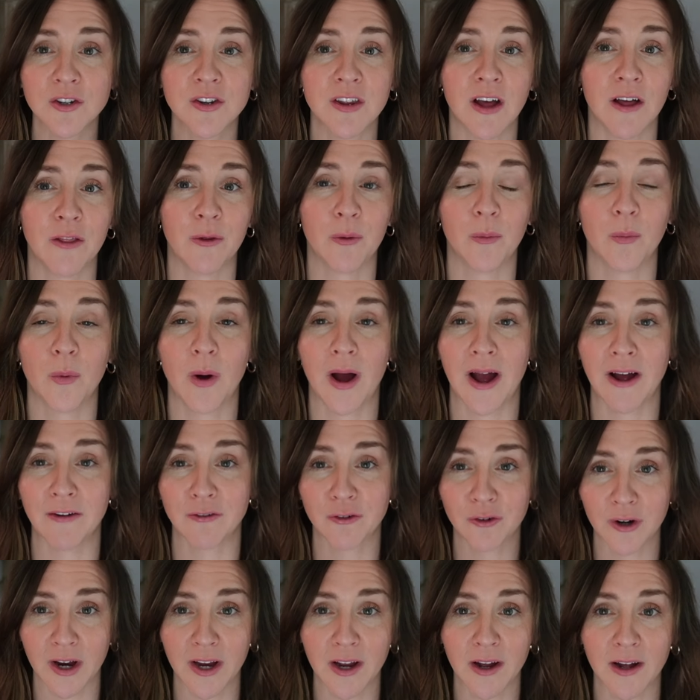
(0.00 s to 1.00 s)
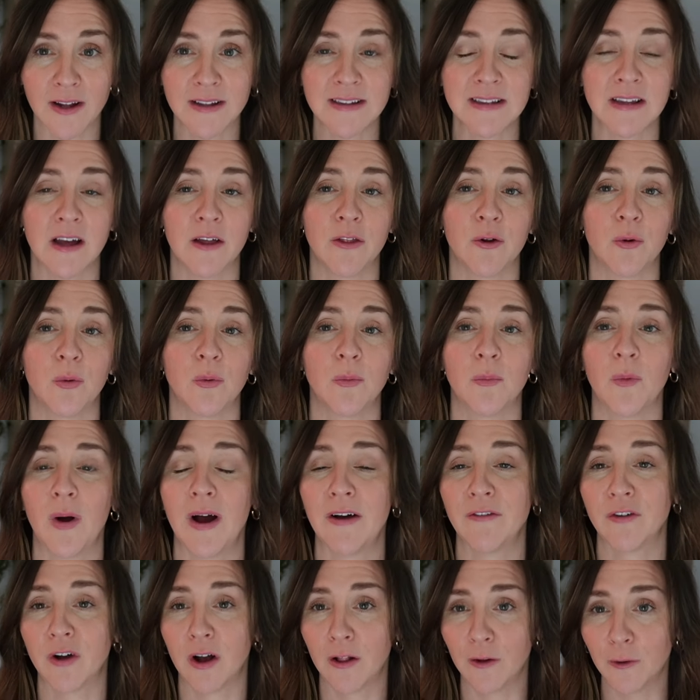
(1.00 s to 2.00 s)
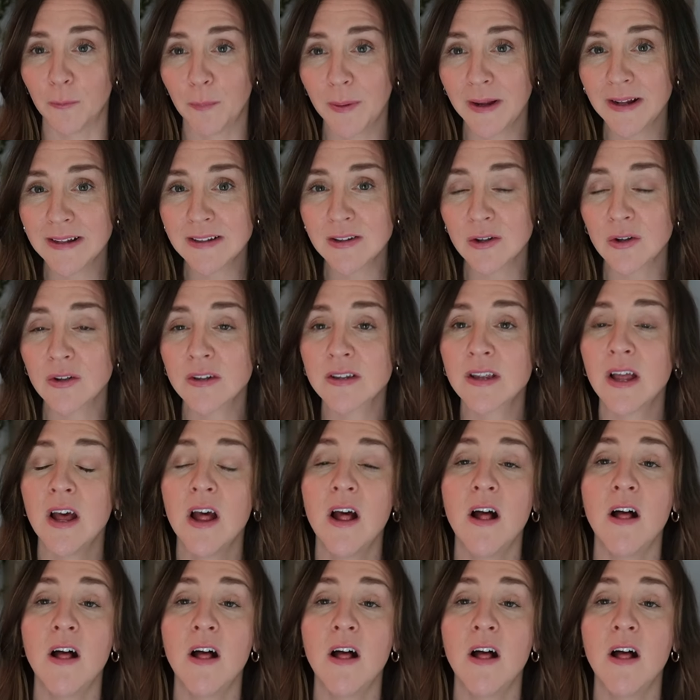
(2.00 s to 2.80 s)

the other one will have crayons, the other one will have colored pencils.